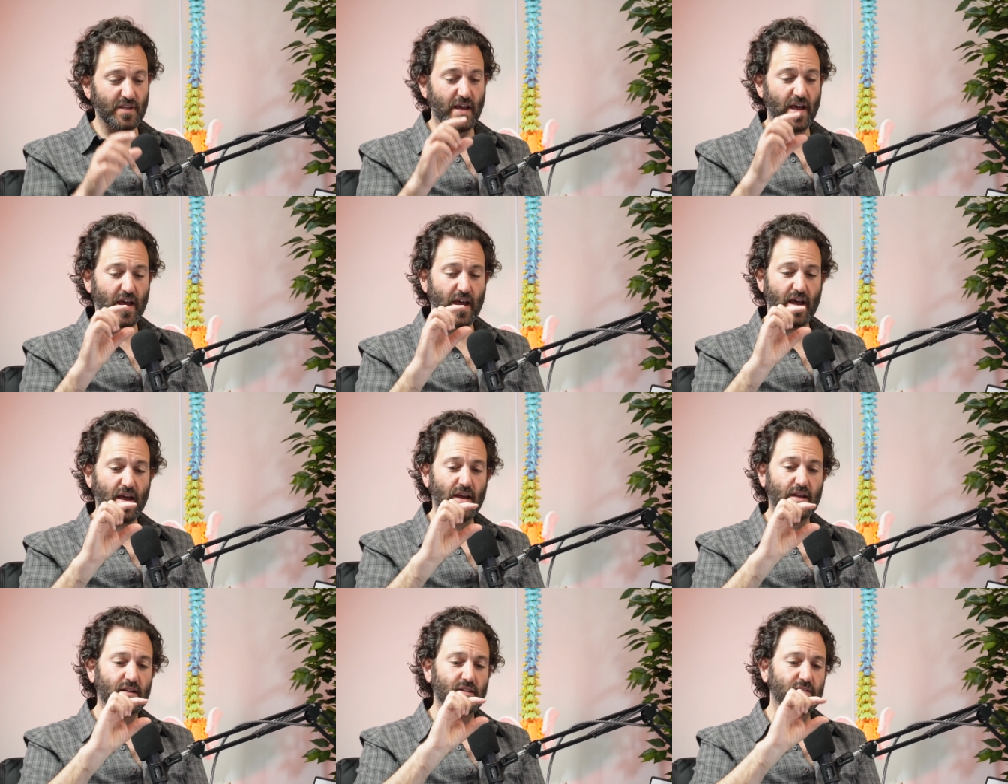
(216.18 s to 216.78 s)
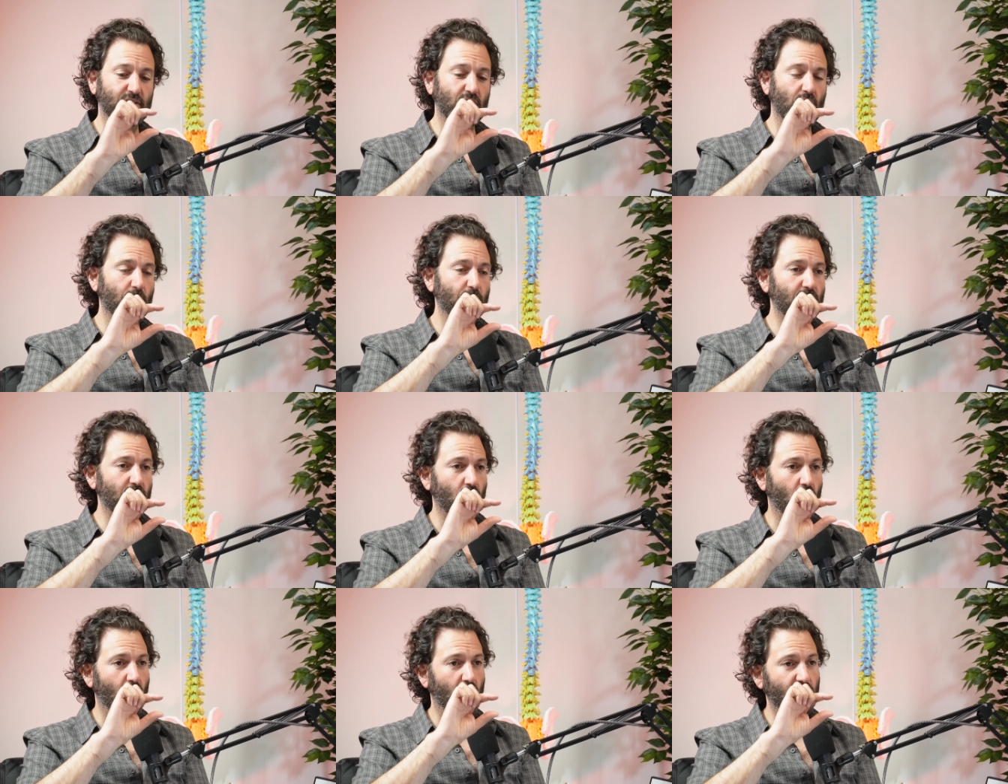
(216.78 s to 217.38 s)
the head is
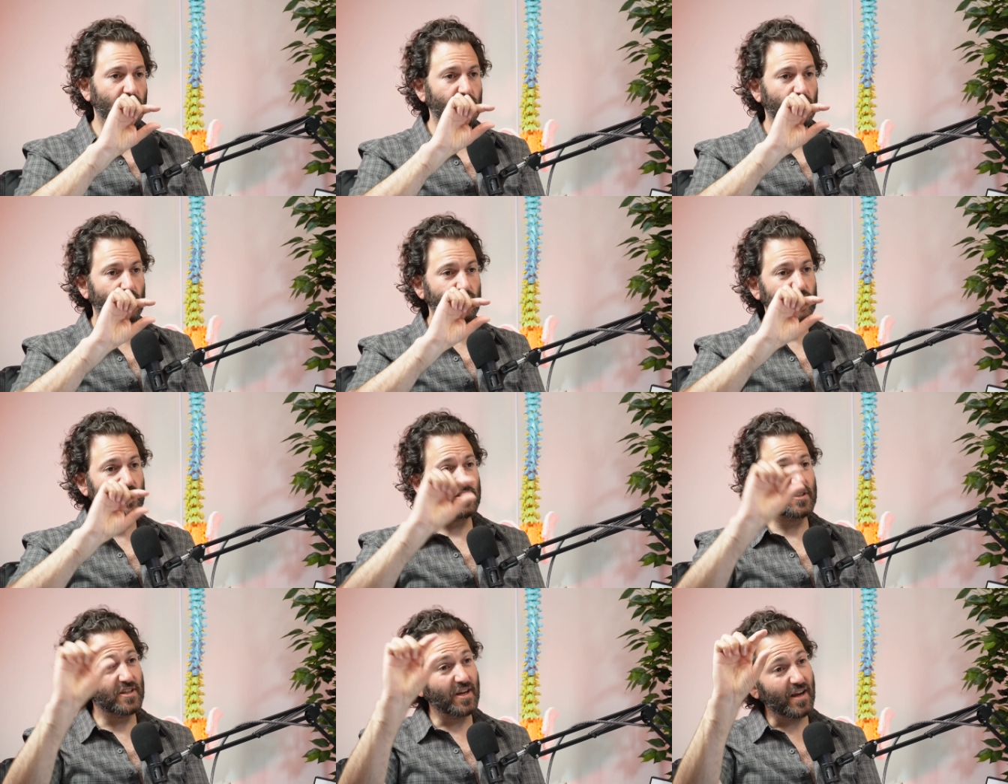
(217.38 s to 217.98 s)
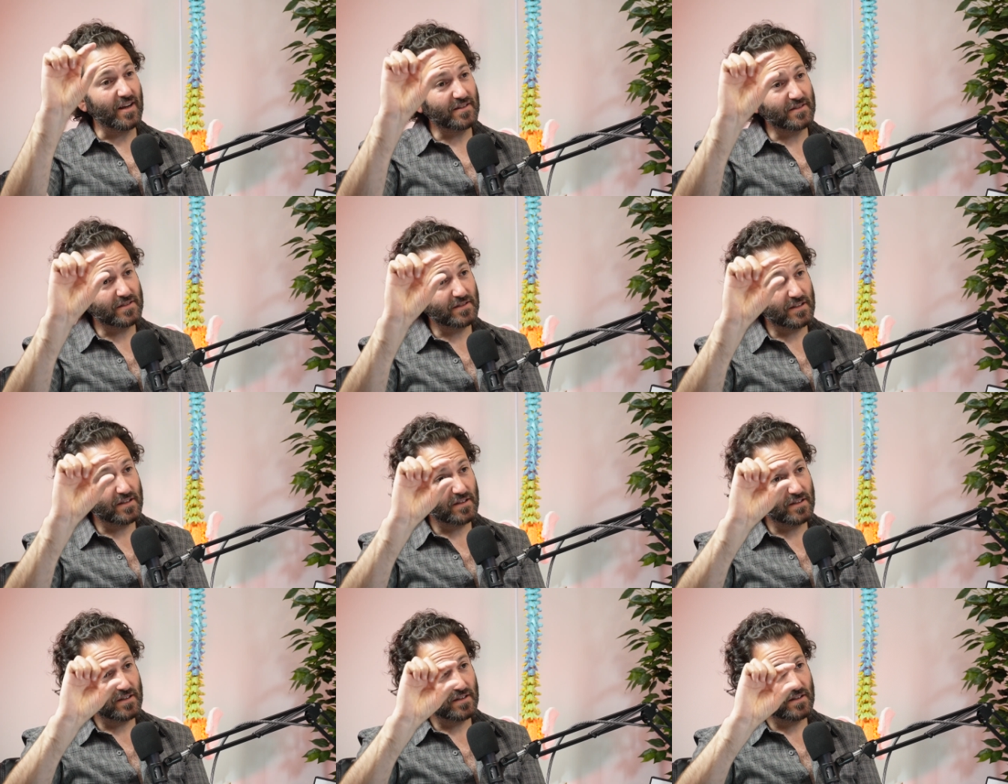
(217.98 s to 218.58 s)
coming off of the chest.